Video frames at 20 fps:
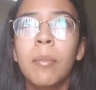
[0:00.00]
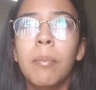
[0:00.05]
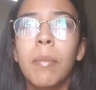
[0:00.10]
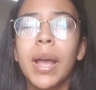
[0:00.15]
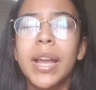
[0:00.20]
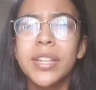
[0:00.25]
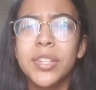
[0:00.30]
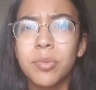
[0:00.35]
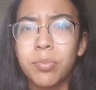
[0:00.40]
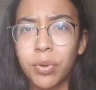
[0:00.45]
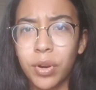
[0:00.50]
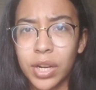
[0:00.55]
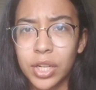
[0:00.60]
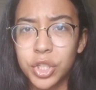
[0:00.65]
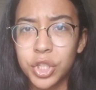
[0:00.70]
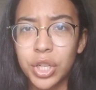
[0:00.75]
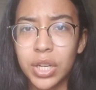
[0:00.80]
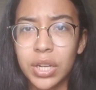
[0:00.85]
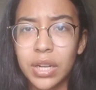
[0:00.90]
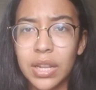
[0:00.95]
My
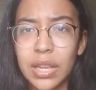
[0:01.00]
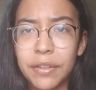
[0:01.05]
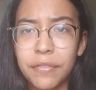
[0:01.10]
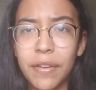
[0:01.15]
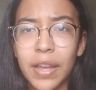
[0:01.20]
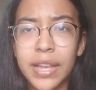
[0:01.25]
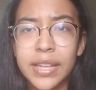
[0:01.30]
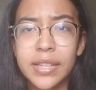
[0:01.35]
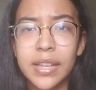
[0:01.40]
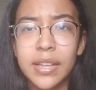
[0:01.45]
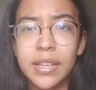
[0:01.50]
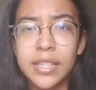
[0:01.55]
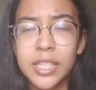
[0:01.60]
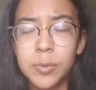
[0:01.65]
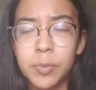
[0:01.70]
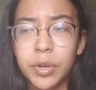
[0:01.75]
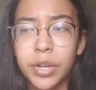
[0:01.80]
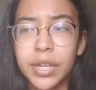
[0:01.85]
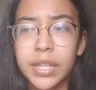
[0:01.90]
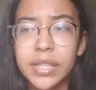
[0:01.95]
depression, if I
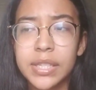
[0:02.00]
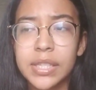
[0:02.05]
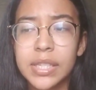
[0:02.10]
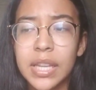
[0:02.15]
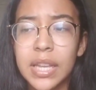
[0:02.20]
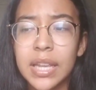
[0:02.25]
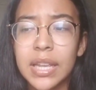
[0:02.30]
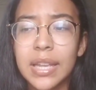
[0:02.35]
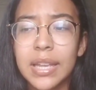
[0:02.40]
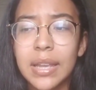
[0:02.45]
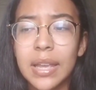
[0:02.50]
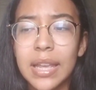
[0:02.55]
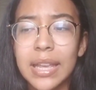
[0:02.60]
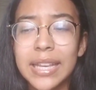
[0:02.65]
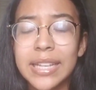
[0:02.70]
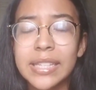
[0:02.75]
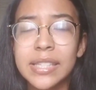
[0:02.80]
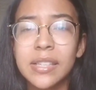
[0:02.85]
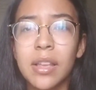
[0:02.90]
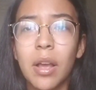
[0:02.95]
experience it,
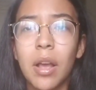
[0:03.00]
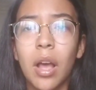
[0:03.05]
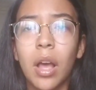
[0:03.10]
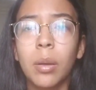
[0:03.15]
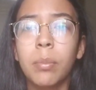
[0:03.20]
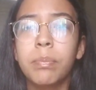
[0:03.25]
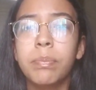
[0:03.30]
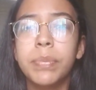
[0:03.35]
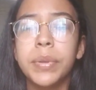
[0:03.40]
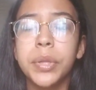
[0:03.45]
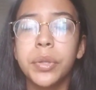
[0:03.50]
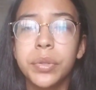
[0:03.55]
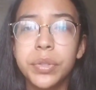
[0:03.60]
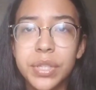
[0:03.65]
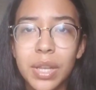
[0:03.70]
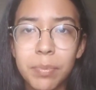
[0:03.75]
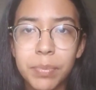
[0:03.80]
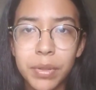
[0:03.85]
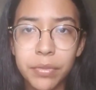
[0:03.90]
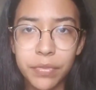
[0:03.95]
is a
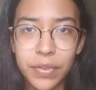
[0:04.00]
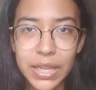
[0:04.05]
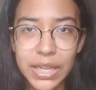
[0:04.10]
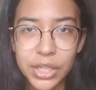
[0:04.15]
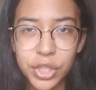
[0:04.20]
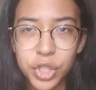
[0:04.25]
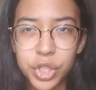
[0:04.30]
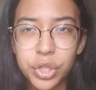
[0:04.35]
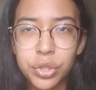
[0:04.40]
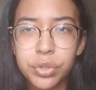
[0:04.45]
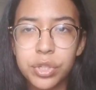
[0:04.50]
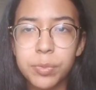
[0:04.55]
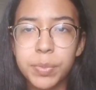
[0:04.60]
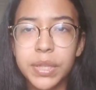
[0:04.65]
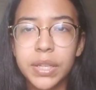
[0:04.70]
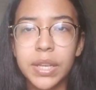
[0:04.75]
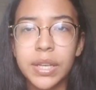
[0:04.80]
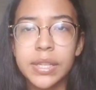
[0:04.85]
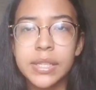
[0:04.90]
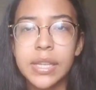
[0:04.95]
buildup of issues
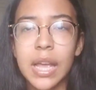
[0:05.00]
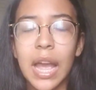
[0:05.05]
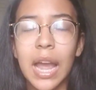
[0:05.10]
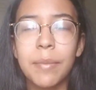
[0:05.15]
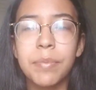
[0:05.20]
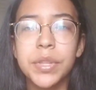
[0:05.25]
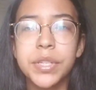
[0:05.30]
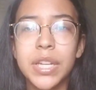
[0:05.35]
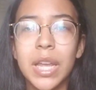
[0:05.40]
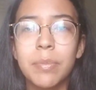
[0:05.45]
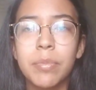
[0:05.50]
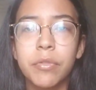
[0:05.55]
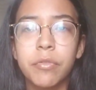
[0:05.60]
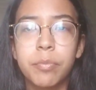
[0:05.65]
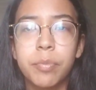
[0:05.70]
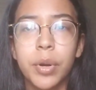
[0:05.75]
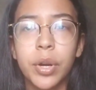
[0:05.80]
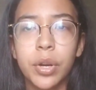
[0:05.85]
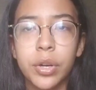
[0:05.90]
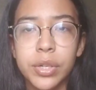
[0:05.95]
because I'm the type
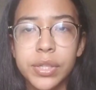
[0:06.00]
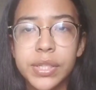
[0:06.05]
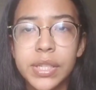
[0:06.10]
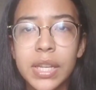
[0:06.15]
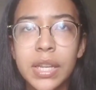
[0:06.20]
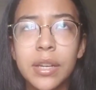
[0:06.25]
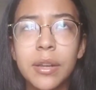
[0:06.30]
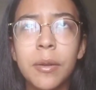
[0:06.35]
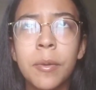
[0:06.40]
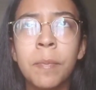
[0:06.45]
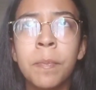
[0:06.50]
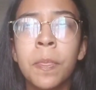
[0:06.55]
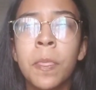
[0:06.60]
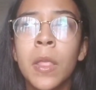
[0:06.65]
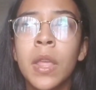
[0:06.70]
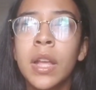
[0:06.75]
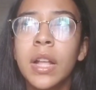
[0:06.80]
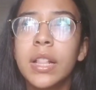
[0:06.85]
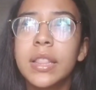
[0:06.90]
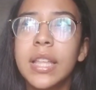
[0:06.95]
of person
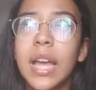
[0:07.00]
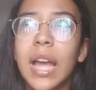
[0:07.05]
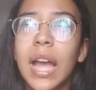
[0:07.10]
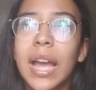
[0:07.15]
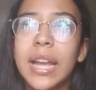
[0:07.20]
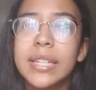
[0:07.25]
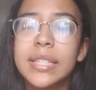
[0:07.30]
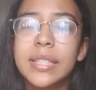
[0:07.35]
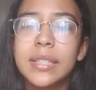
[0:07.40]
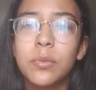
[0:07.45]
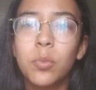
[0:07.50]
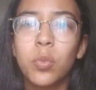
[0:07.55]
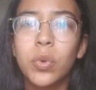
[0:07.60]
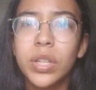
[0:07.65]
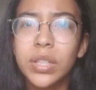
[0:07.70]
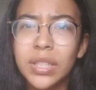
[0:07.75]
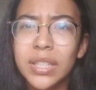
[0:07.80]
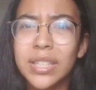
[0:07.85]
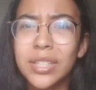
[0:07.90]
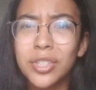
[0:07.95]
that I
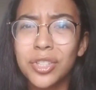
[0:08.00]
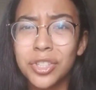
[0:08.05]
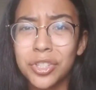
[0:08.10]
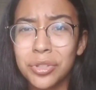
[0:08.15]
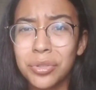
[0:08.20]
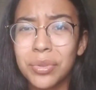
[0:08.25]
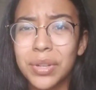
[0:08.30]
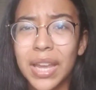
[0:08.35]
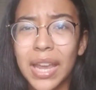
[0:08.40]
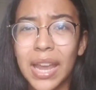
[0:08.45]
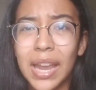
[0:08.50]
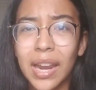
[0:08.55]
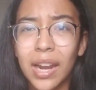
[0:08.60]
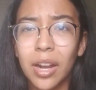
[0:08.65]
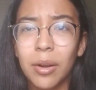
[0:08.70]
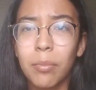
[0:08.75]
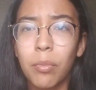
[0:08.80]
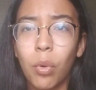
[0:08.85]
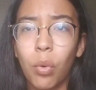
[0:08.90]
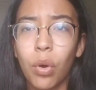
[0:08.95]
really do
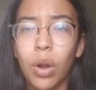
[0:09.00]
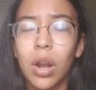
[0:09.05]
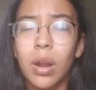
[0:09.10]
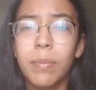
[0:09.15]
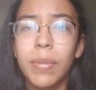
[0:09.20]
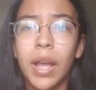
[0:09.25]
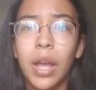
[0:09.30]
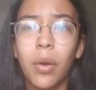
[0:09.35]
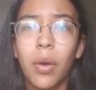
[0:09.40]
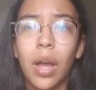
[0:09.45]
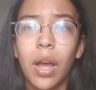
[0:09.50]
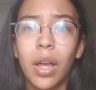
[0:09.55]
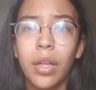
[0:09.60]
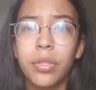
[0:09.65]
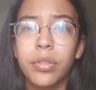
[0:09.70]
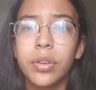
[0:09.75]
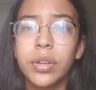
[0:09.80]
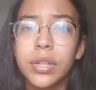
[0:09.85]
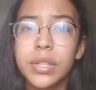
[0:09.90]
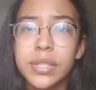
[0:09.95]
care more about
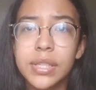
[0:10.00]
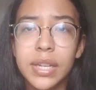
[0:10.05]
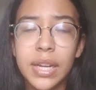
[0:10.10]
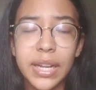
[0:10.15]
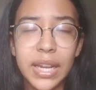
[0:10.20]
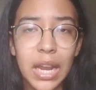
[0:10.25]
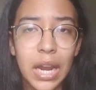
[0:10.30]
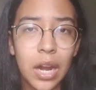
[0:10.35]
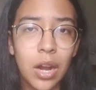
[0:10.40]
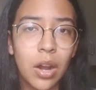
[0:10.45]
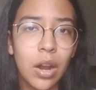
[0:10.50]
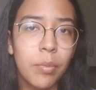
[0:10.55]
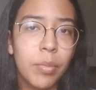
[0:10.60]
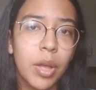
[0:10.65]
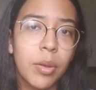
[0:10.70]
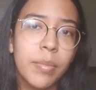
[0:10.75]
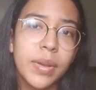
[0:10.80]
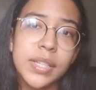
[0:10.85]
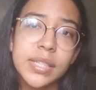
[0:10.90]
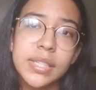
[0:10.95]
others than I care
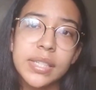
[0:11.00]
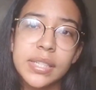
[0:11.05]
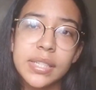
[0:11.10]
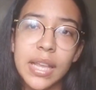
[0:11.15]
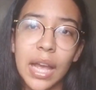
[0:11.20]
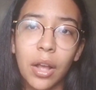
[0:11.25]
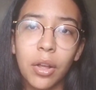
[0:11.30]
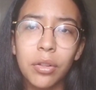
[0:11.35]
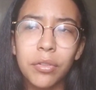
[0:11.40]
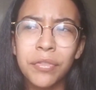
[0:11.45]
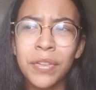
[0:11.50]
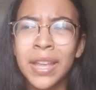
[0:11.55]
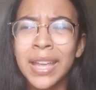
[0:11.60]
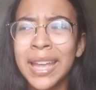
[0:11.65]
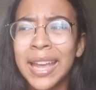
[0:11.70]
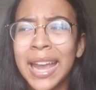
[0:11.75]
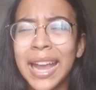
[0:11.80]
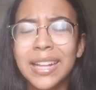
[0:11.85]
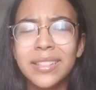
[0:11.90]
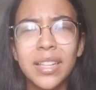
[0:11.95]
about myself.
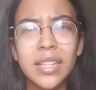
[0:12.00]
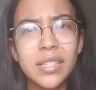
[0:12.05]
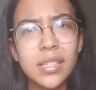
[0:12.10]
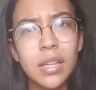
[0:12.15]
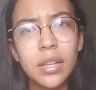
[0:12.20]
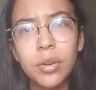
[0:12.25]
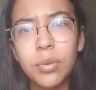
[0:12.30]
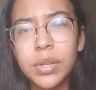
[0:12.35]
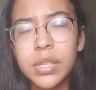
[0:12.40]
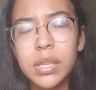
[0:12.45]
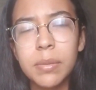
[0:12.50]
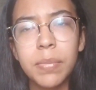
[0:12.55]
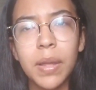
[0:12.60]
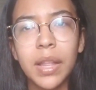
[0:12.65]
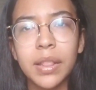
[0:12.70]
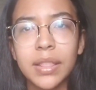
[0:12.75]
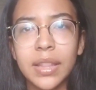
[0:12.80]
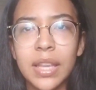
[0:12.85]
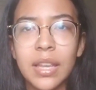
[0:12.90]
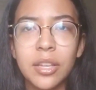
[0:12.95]
And that's not always a
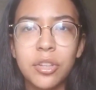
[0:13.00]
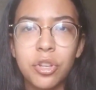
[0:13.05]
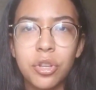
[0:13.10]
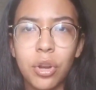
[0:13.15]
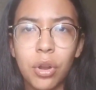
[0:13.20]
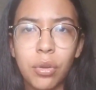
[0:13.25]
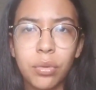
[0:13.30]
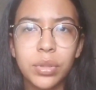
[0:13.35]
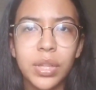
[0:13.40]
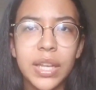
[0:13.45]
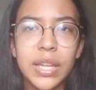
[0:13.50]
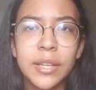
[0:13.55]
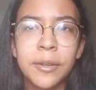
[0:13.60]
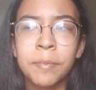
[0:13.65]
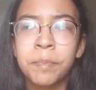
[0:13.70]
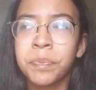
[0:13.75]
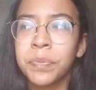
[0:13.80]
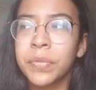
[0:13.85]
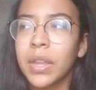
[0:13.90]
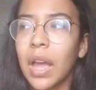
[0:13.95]
bad thing, you know? Like,
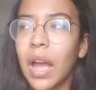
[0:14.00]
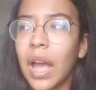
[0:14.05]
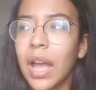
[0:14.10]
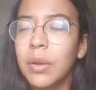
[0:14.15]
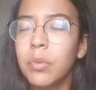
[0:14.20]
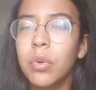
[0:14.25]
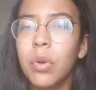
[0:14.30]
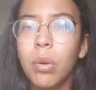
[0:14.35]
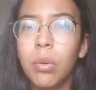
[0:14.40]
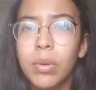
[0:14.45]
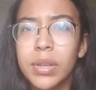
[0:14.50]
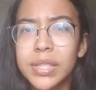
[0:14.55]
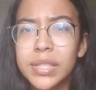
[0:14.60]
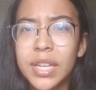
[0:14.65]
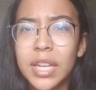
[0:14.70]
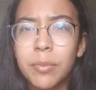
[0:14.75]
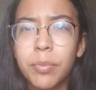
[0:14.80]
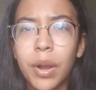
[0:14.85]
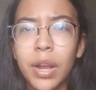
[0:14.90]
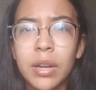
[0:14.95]
I will always
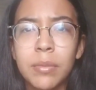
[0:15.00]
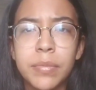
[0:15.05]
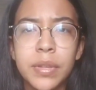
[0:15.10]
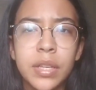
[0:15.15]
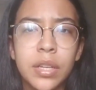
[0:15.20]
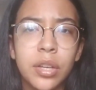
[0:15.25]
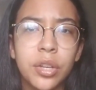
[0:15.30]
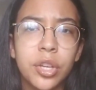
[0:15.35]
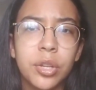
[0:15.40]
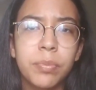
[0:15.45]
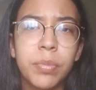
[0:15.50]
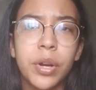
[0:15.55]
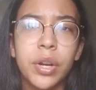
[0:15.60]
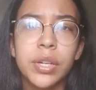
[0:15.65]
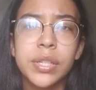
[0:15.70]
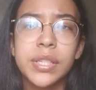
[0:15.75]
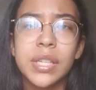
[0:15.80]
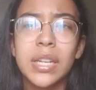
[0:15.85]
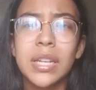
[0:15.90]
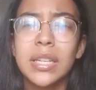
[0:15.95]
take pride in being a good
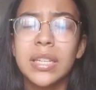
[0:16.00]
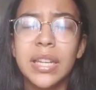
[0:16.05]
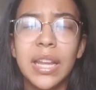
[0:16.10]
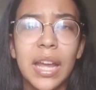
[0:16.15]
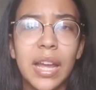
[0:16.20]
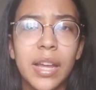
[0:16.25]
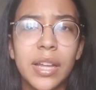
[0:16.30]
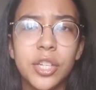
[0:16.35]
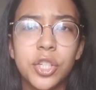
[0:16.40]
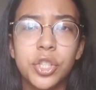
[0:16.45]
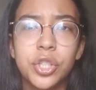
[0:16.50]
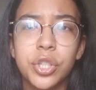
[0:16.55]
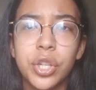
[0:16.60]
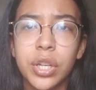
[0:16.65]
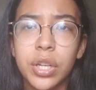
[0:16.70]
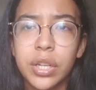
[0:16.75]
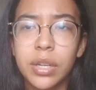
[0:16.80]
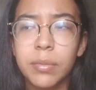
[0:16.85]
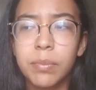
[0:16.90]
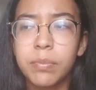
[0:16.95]
person, and yeah, I
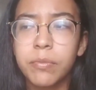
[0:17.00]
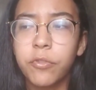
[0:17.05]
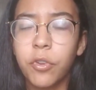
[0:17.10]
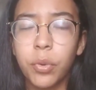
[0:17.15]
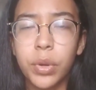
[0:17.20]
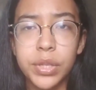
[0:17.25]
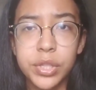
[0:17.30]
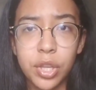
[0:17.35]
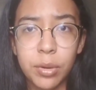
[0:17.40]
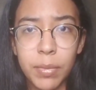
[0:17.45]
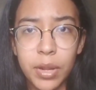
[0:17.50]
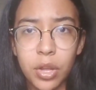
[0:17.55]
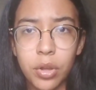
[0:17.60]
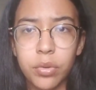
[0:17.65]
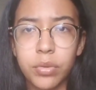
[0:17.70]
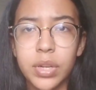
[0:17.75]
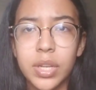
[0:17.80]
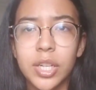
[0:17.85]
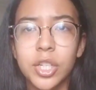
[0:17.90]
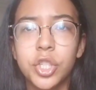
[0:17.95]
should focus on my
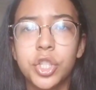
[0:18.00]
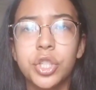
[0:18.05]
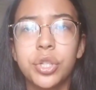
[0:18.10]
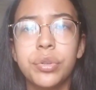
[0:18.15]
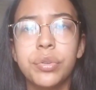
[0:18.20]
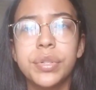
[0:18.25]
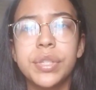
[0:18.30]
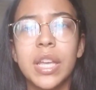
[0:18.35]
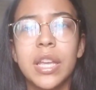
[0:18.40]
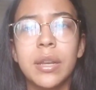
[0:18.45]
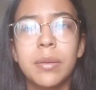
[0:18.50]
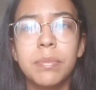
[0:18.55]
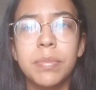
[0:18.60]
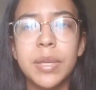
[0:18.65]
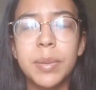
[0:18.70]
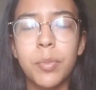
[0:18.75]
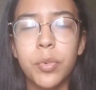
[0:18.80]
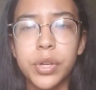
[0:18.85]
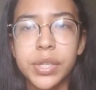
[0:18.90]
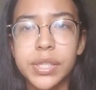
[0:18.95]
own issues and
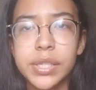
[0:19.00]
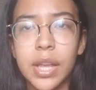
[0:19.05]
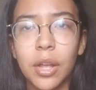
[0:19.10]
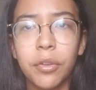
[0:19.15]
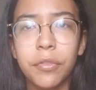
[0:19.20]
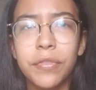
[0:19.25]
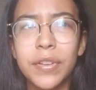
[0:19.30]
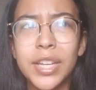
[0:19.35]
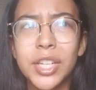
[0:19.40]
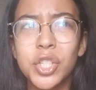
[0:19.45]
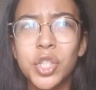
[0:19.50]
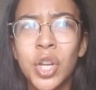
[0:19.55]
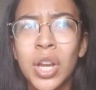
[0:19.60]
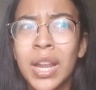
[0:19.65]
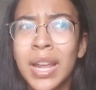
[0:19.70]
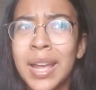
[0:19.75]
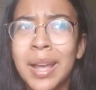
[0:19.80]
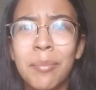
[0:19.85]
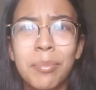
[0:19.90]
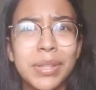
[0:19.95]
be more selfish,
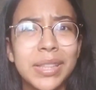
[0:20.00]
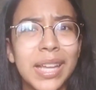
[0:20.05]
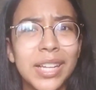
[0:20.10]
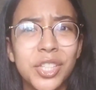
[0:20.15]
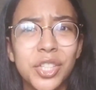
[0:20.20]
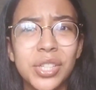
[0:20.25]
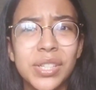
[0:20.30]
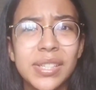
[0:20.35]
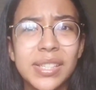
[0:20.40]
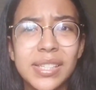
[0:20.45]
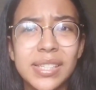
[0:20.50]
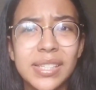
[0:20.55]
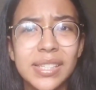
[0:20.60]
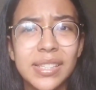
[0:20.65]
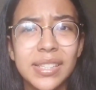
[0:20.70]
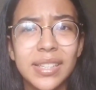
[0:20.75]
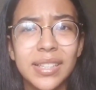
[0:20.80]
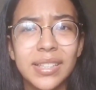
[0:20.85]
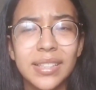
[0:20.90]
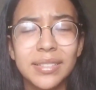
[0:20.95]
but that's just
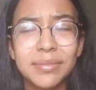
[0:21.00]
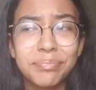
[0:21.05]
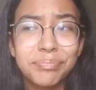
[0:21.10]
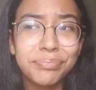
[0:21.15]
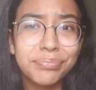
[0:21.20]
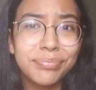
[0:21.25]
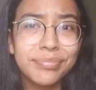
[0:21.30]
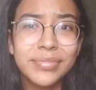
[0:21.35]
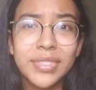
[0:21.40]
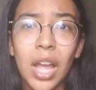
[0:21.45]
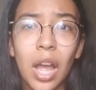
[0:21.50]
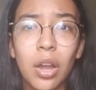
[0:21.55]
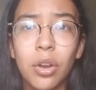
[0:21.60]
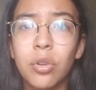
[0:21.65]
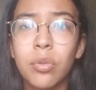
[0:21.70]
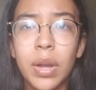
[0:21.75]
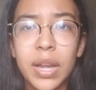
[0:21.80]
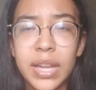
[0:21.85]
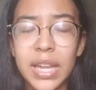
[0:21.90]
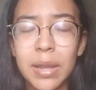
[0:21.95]
not
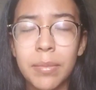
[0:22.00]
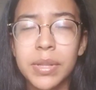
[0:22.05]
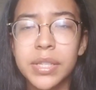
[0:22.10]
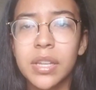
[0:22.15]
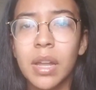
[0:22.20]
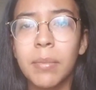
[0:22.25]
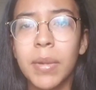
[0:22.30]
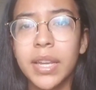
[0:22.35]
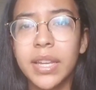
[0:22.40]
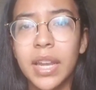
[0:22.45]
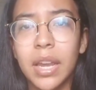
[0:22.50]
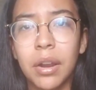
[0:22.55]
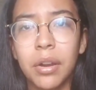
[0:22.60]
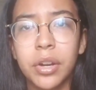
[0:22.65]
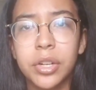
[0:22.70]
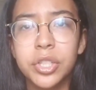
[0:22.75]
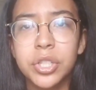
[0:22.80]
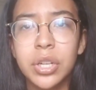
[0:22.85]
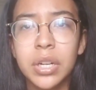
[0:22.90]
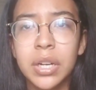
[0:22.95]
who I am. It's not my
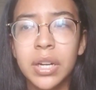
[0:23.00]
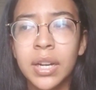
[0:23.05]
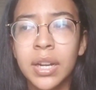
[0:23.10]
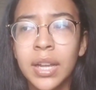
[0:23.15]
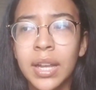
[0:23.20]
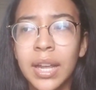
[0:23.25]
character.